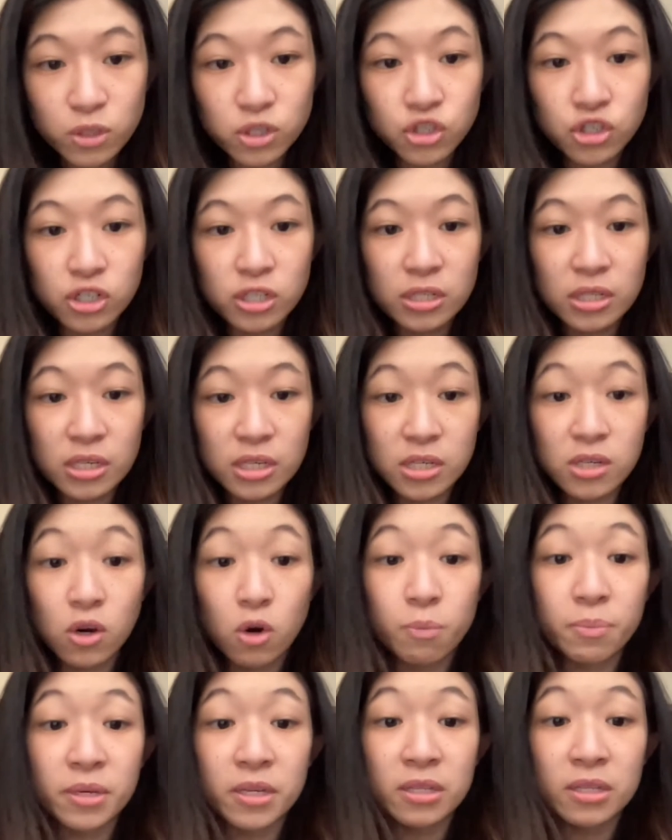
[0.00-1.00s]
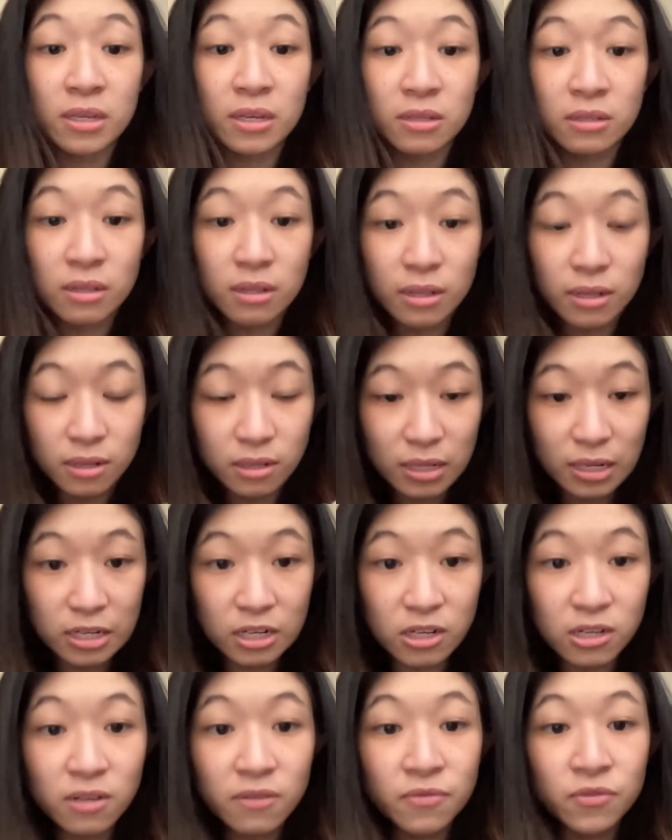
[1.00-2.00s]
which is key opinion
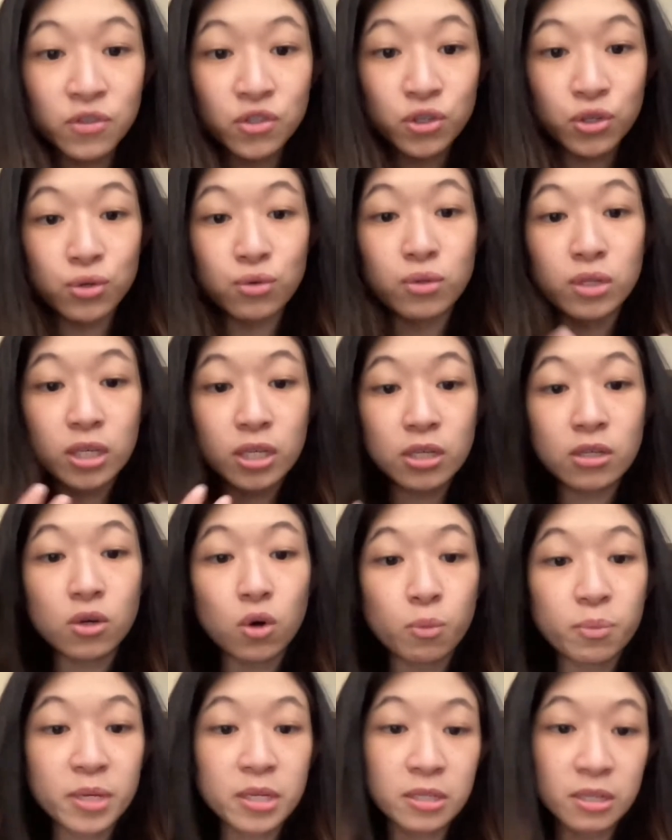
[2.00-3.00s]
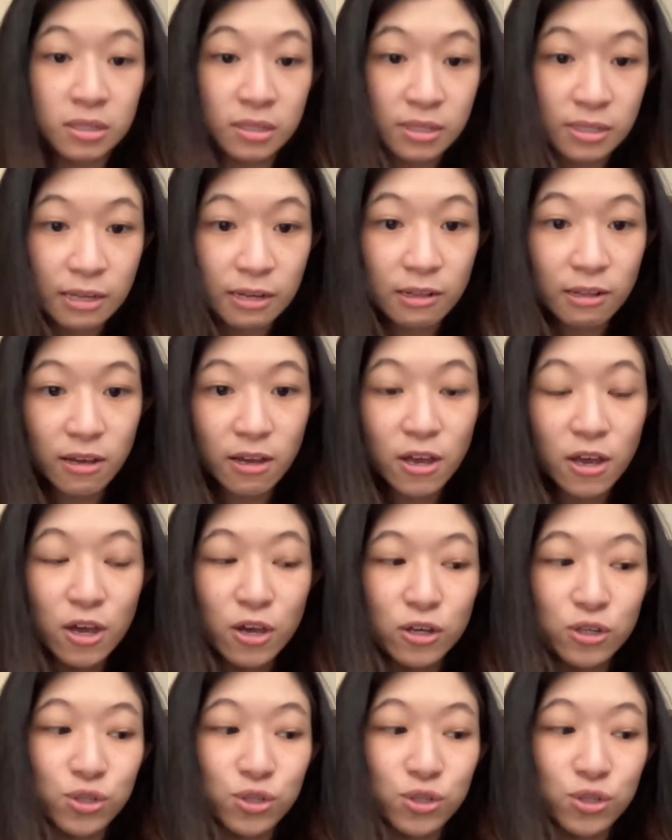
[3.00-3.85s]
leader, to key opinion seller.